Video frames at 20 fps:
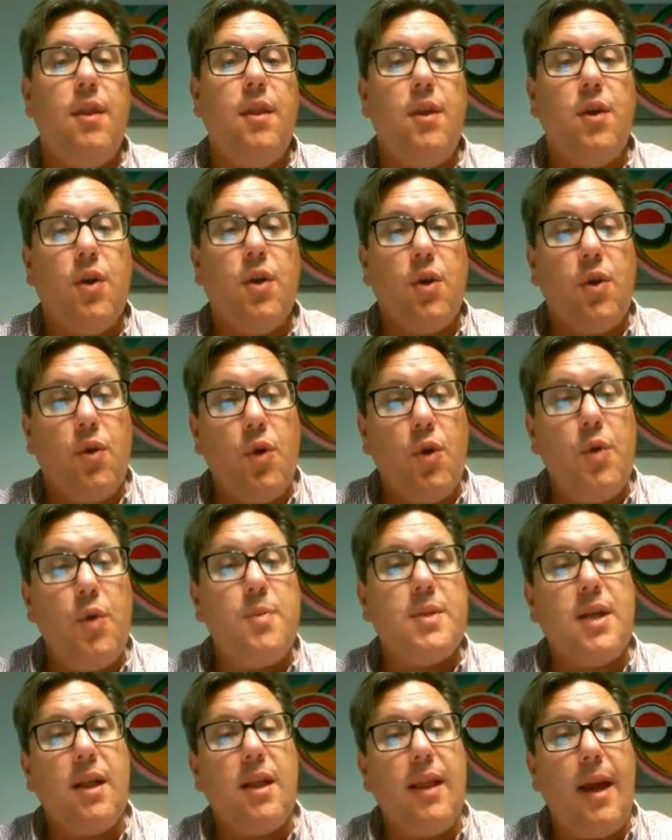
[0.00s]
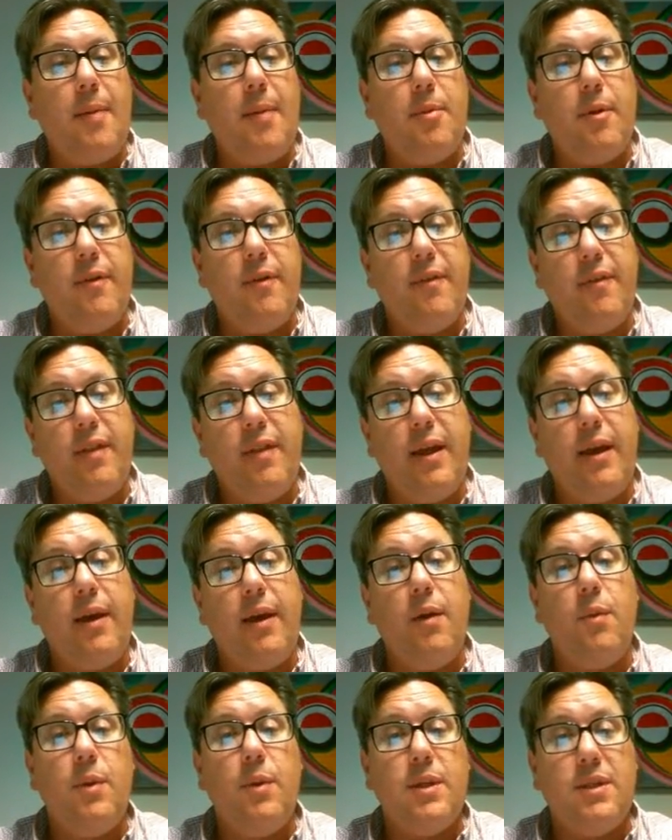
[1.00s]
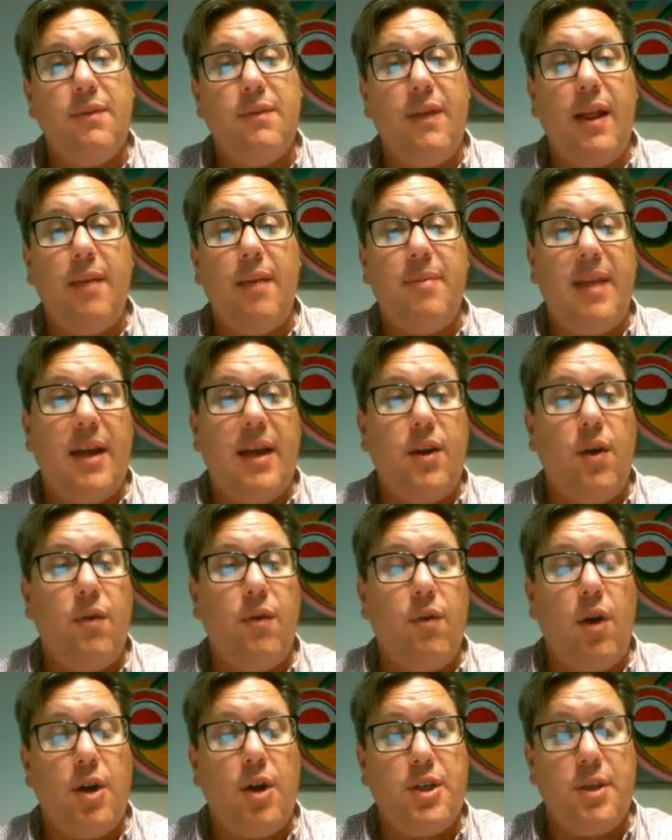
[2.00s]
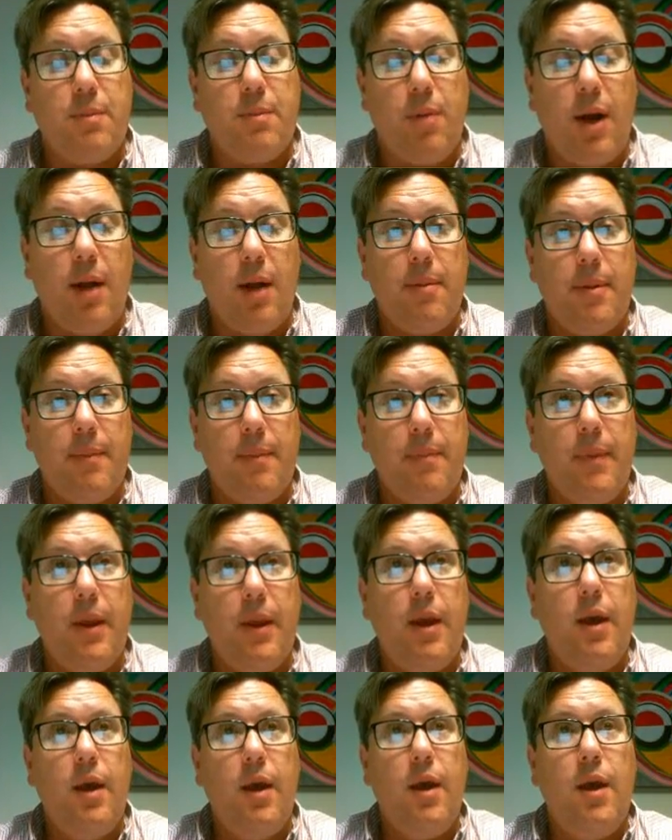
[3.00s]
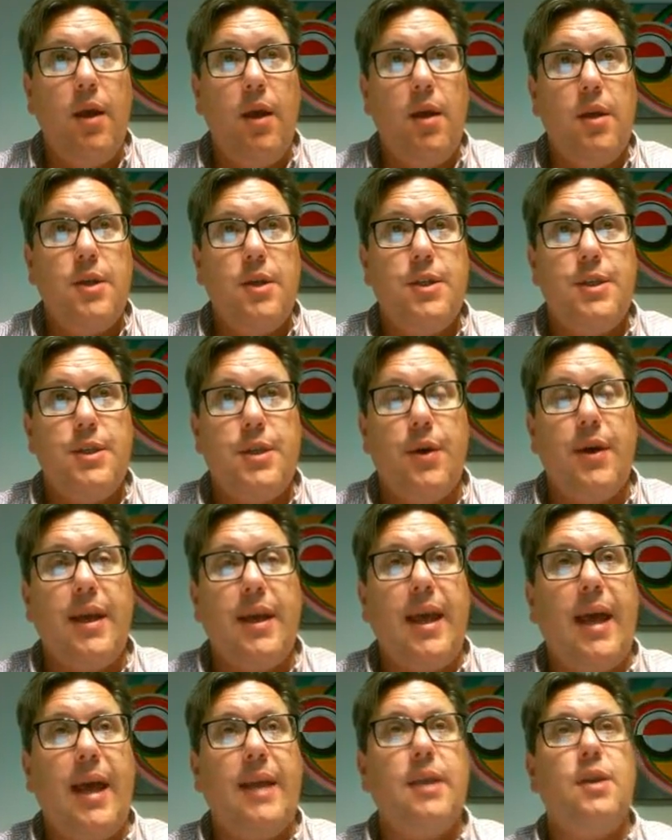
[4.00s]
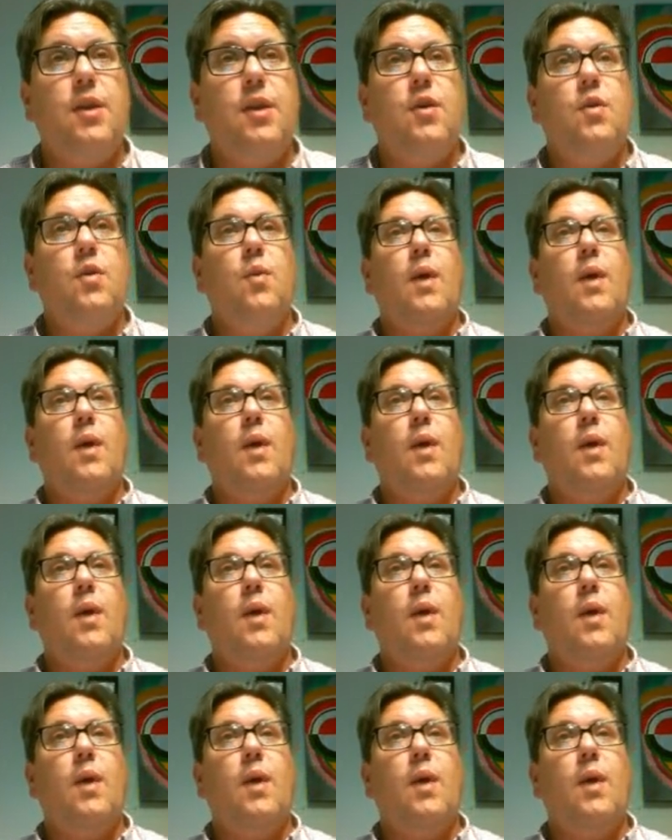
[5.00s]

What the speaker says: Your groups collaboratively will develop that overarching problem. So again,